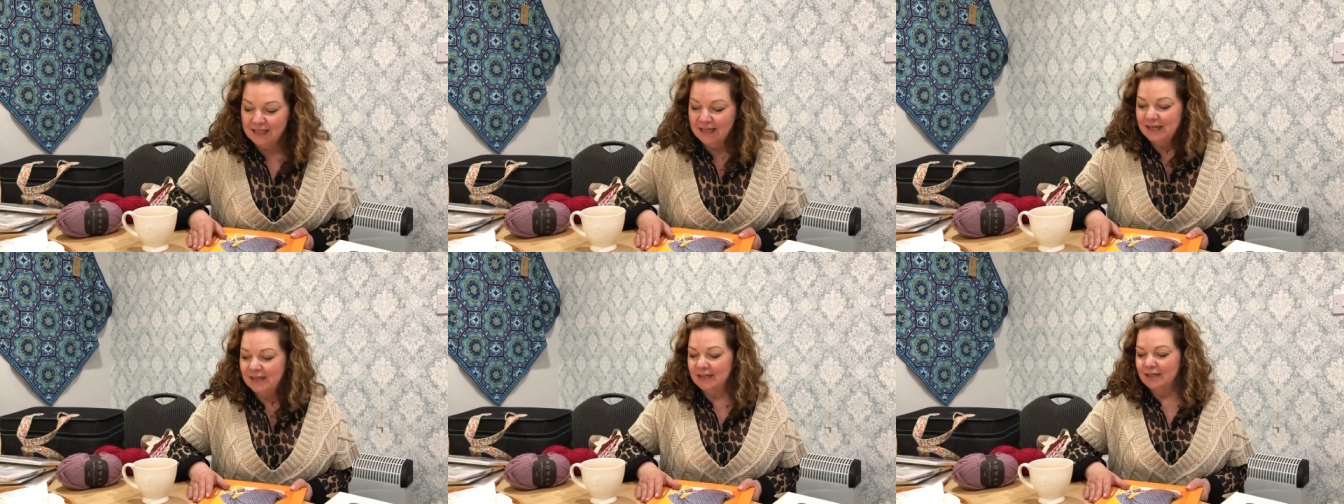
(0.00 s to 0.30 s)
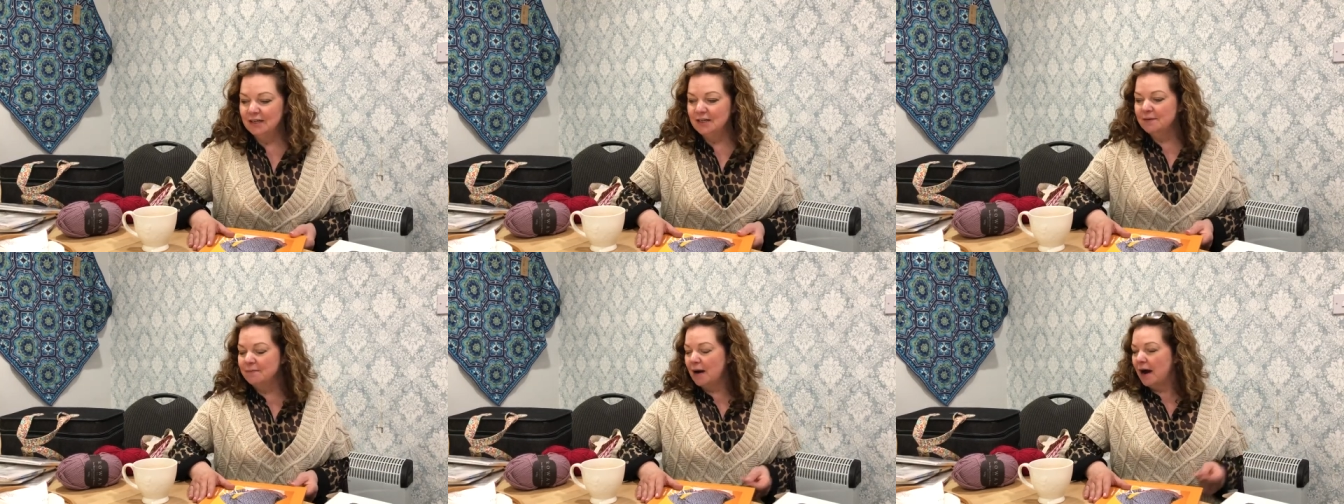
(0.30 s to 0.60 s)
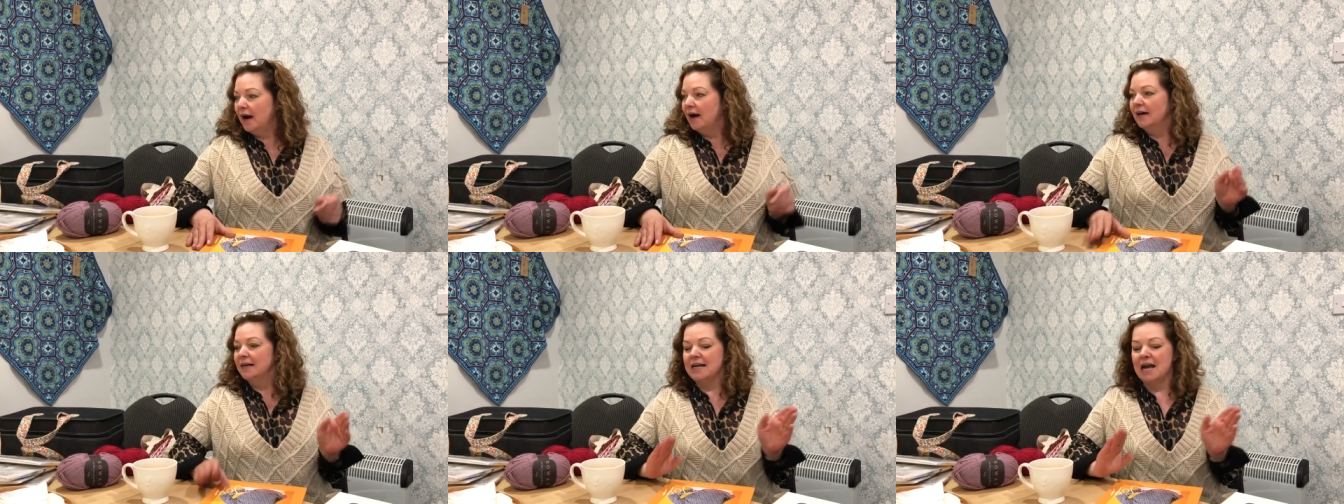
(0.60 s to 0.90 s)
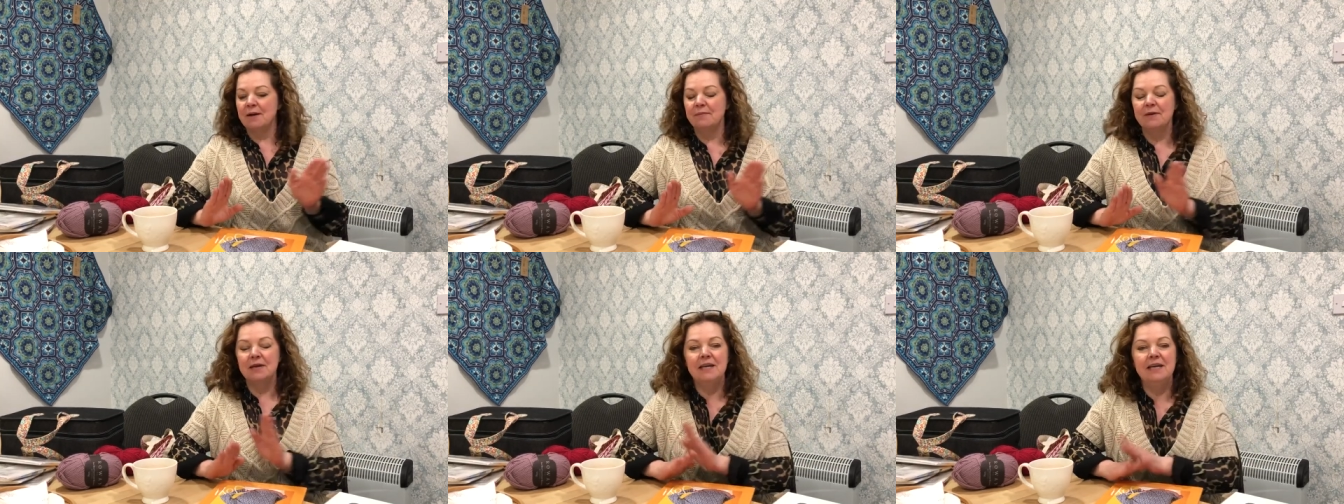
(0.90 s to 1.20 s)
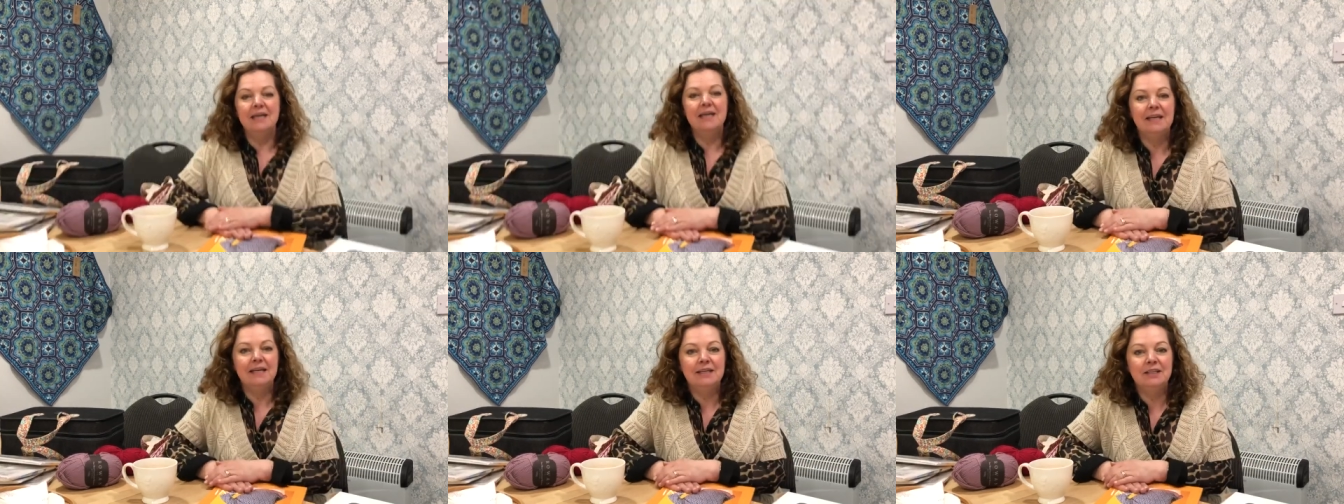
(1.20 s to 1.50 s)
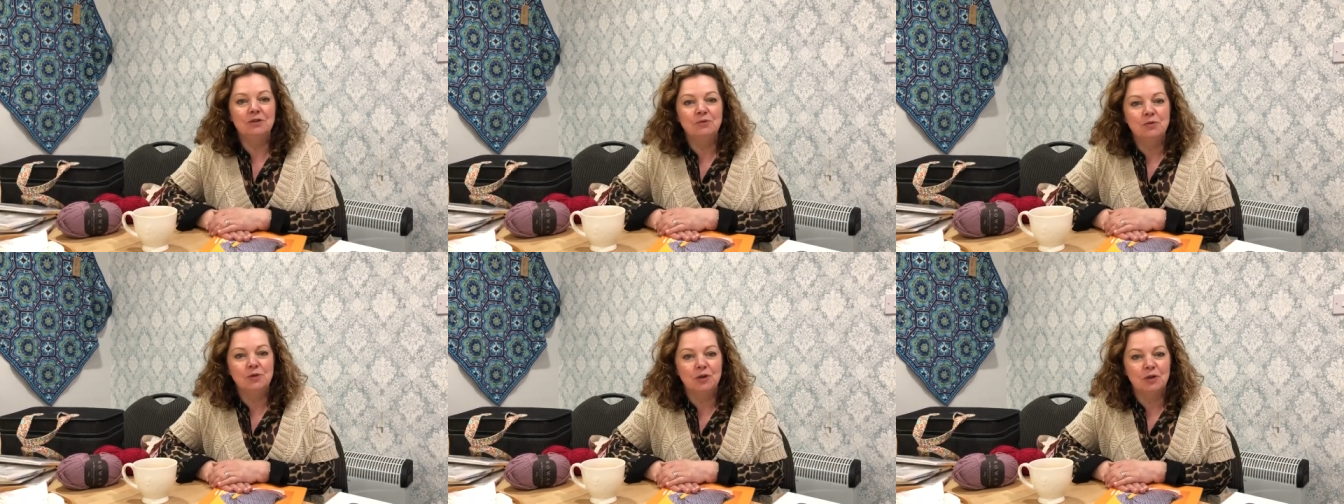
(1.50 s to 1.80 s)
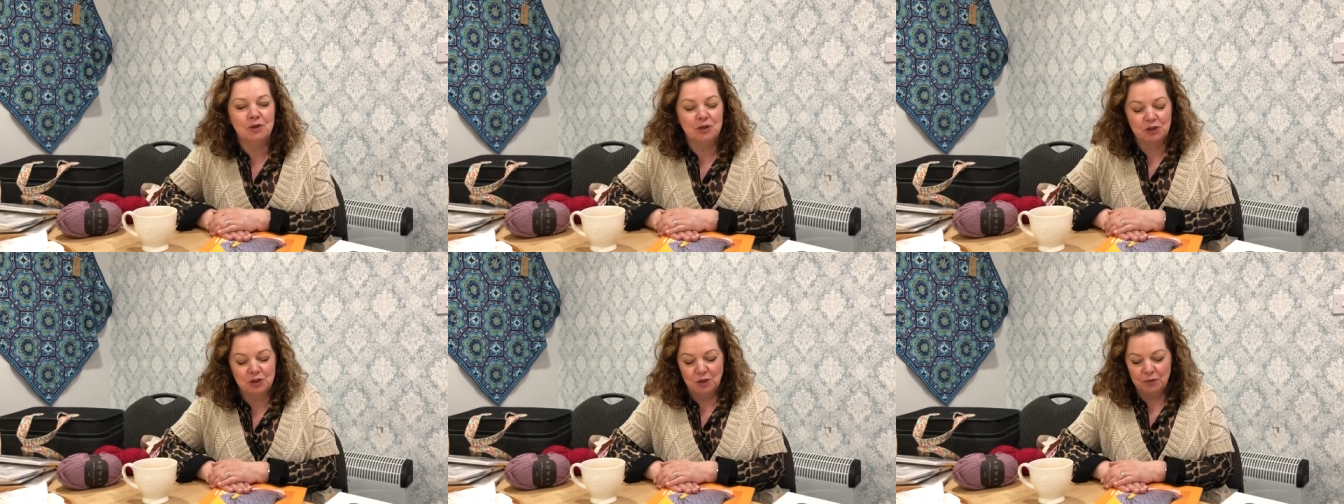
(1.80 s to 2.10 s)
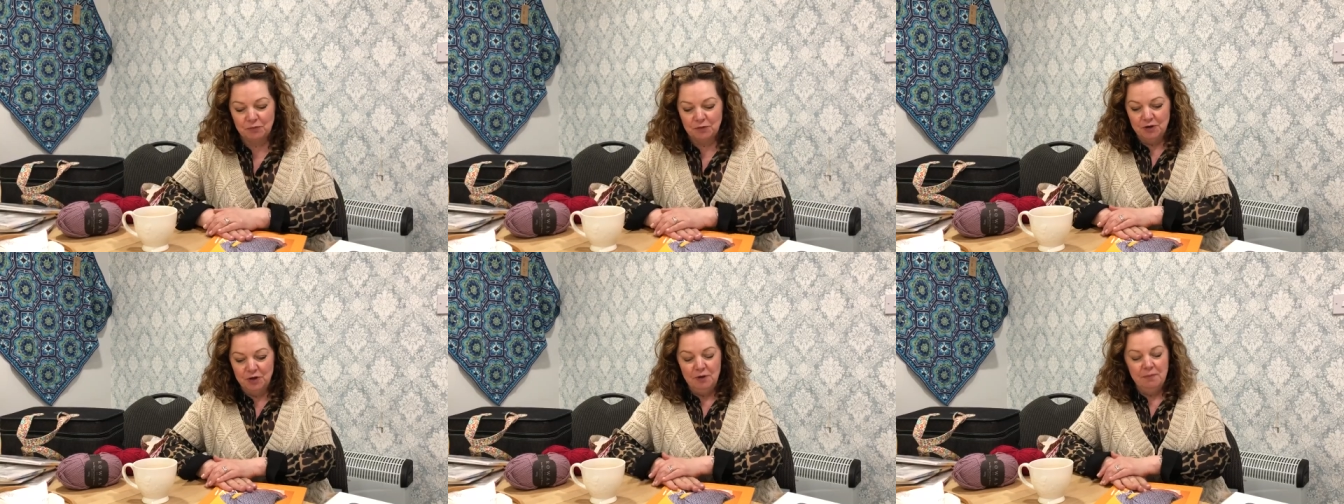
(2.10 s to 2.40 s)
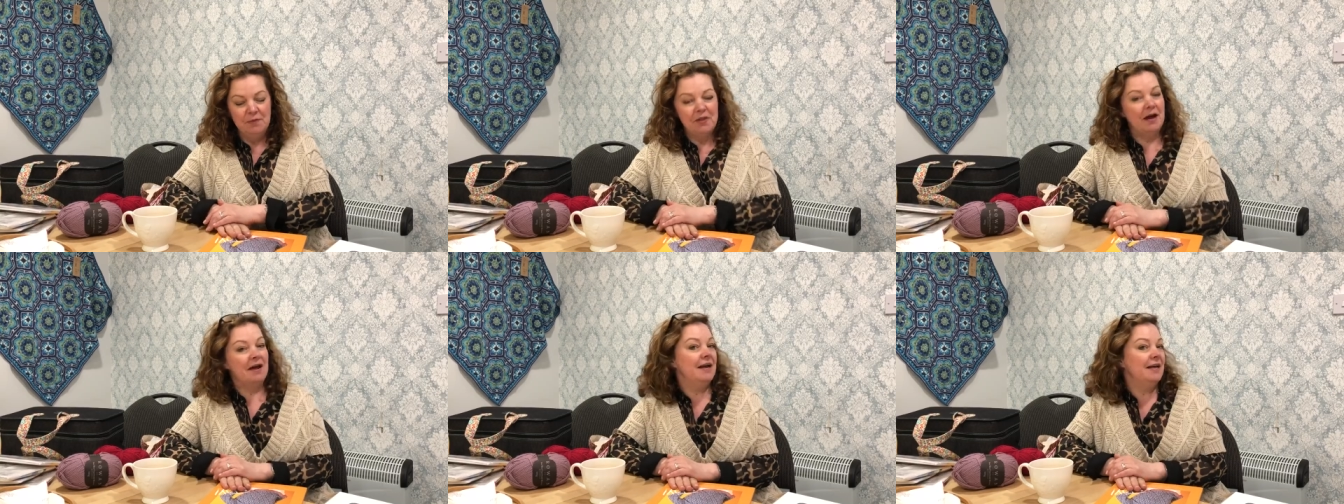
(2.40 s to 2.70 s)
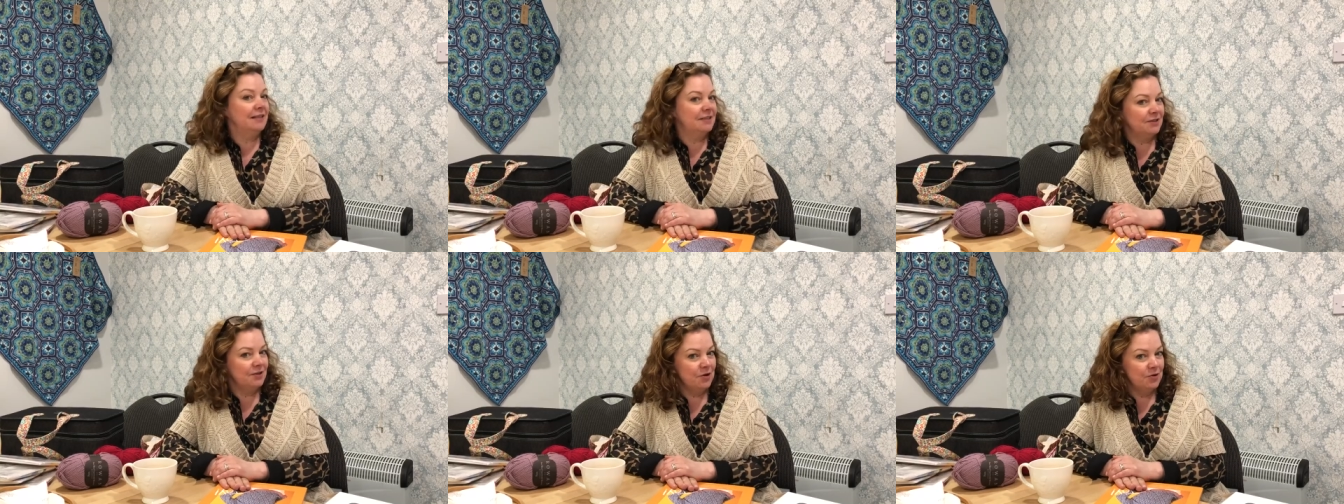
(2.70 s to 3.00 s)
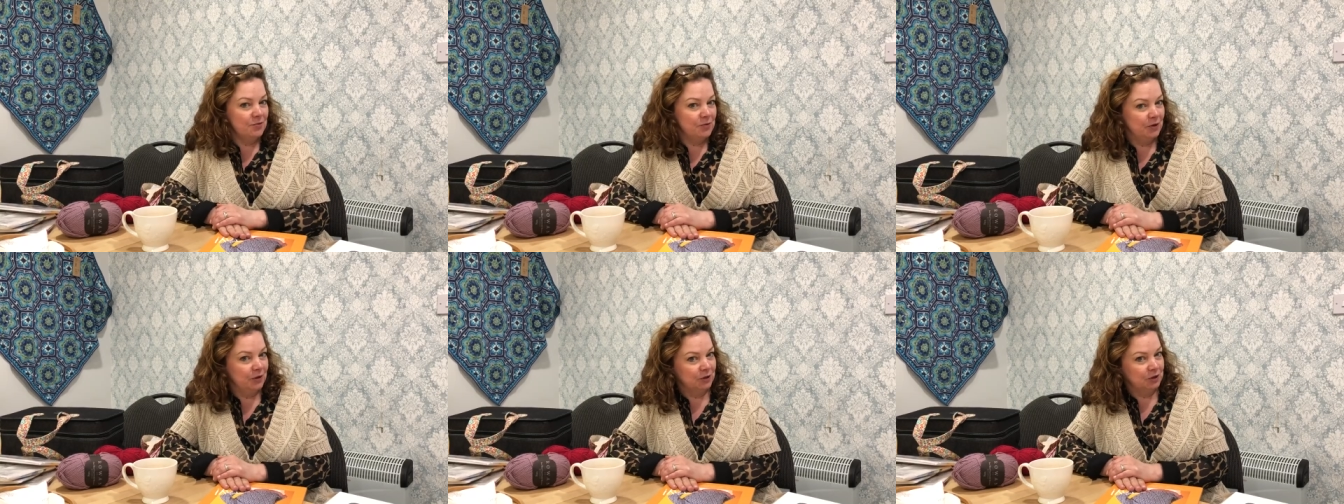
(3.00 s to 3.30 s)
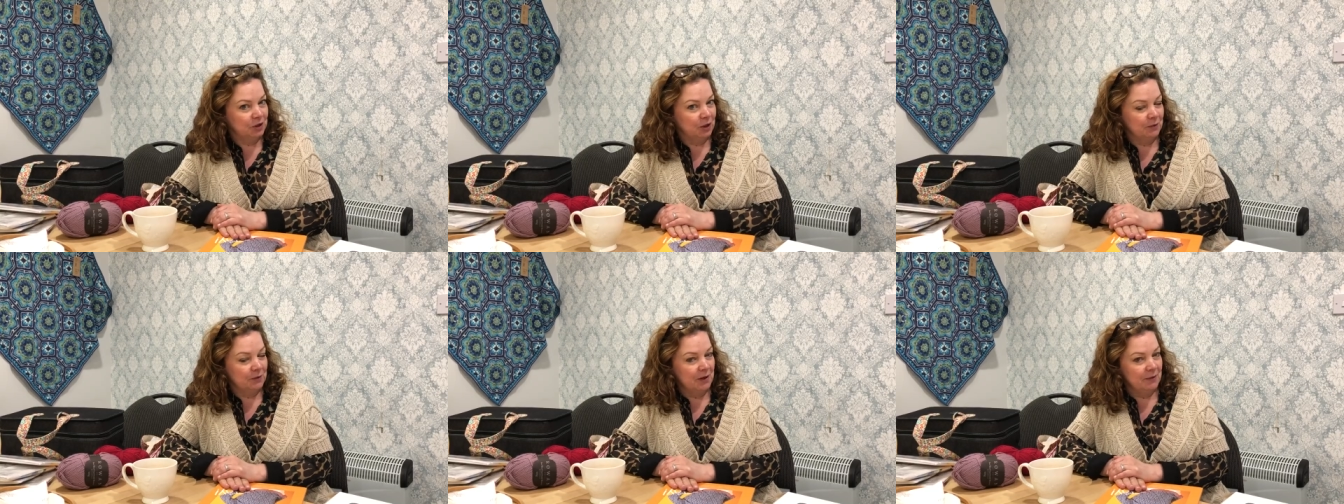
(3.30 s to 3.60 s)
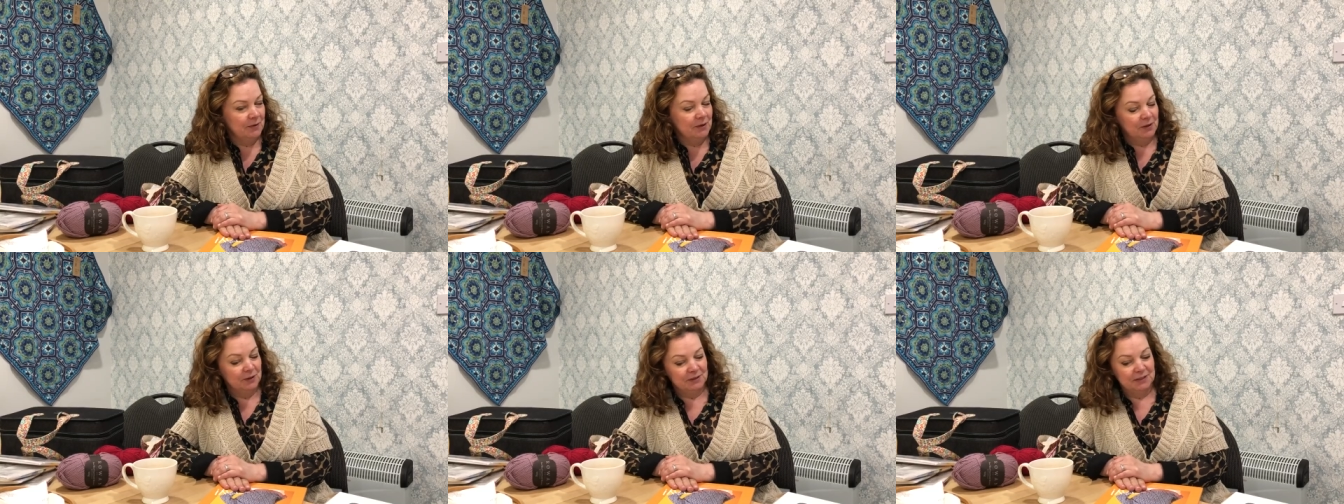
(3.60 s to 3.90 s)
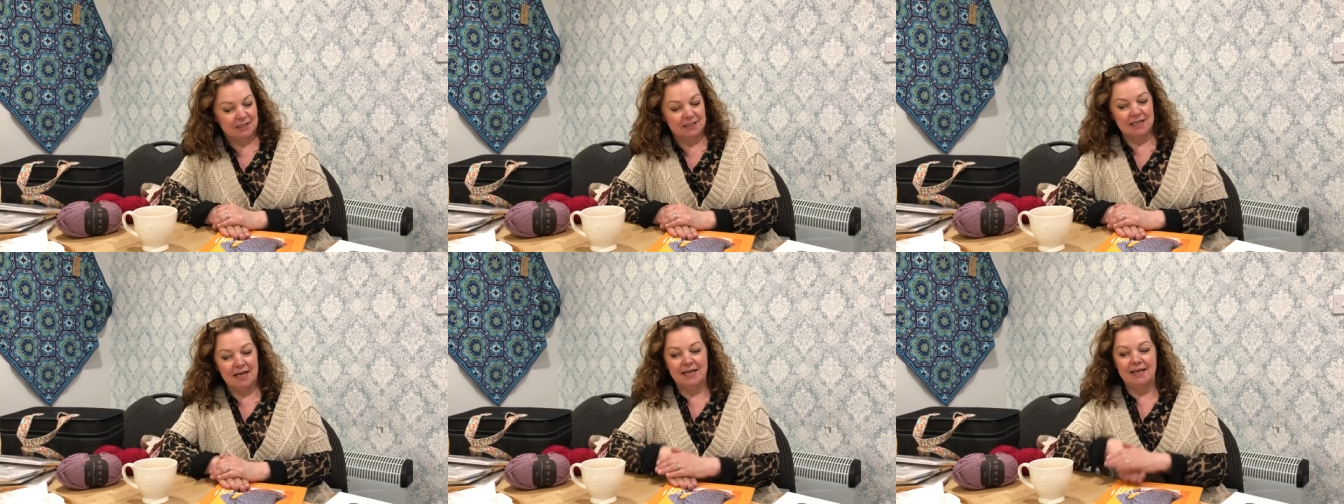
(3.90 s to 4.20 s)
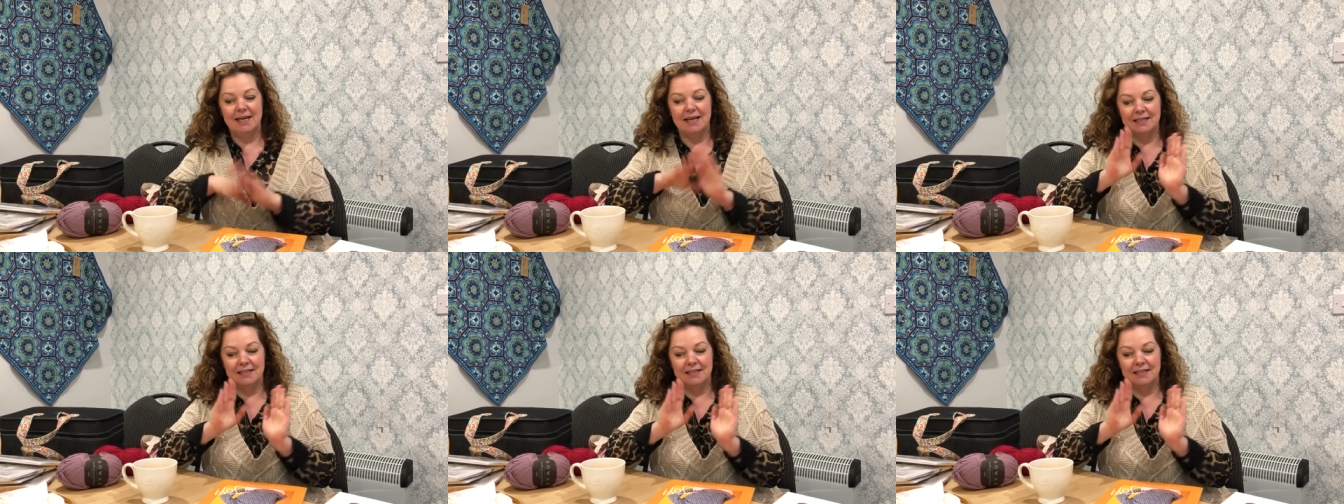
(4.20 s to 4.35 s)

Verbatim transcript: Um, I am here in the workshop room. There is no workshop going on today.